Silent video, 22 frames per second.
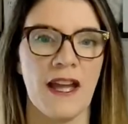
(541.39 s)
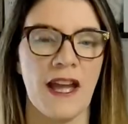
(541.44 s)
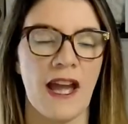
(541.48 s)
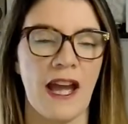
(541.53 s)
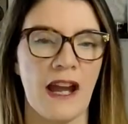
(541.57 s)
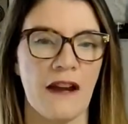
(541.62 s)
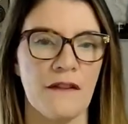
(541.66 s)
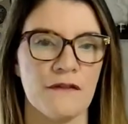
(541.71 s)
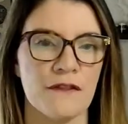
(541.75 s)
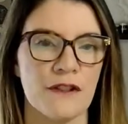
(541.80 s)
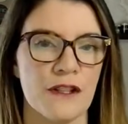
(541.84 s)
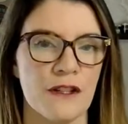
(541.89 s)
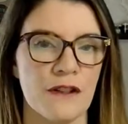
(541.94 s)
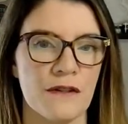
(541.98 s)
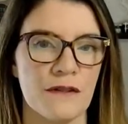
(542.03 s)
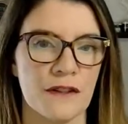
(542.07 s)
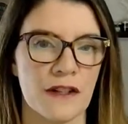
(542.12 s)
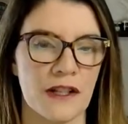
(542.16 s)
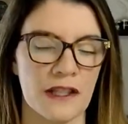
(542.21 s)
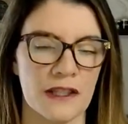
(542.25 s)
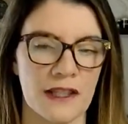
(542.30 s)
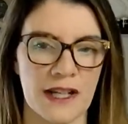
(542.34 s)
after
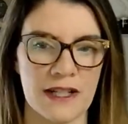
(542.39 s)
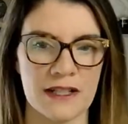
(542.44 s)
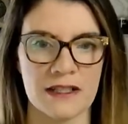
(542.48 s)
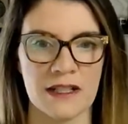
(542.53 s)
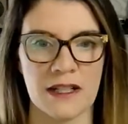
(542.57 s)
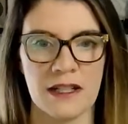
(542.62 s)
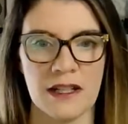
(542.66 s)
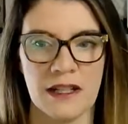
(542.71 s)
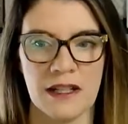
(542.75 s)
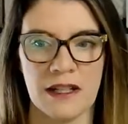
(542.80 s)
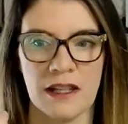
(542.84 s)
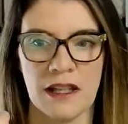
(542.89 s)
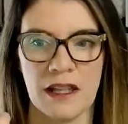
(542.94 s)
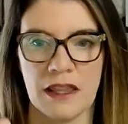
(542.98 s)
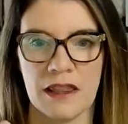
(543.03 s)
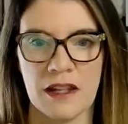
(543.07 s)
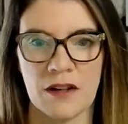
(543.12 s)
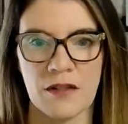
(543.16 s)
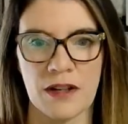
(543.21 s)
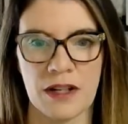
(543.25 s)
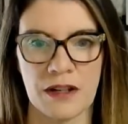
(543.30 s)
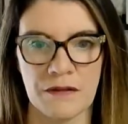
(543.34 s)
you've collected
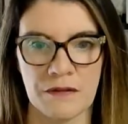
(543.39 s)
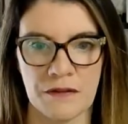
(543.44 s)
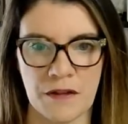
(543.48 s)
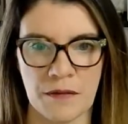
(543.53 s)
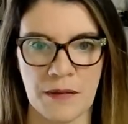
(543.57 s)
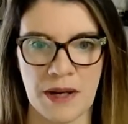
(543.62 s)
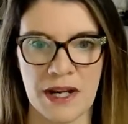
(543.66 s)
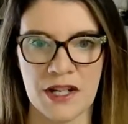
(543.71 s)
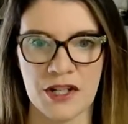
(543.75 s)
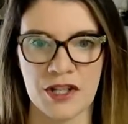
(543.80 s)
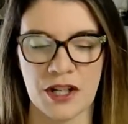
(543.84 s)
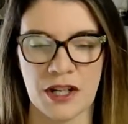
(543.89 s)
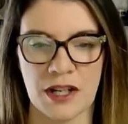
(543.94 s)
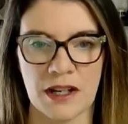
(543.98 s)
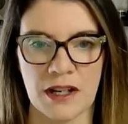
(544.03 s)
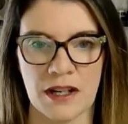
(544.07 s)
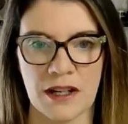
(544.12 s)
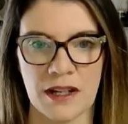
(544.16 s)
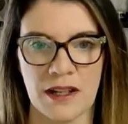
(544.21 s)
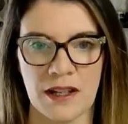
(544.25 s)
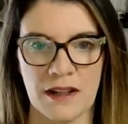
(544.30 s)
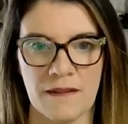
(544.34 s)
their
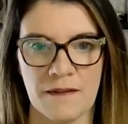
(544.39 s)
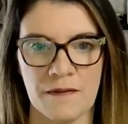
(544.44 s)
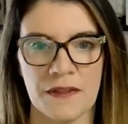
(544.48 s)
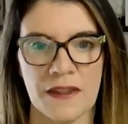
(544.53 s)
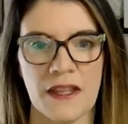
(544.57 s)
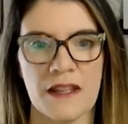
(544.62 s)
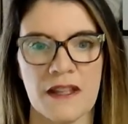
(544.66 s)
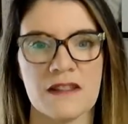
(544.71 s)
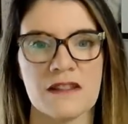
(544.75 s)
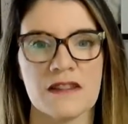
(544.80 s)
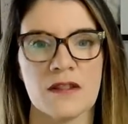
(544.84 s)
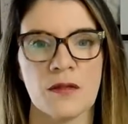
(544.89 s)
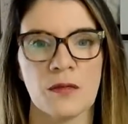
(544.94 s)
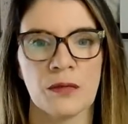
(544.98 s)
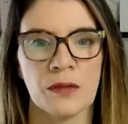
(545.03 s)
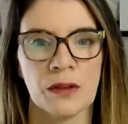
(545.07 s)
information. It's the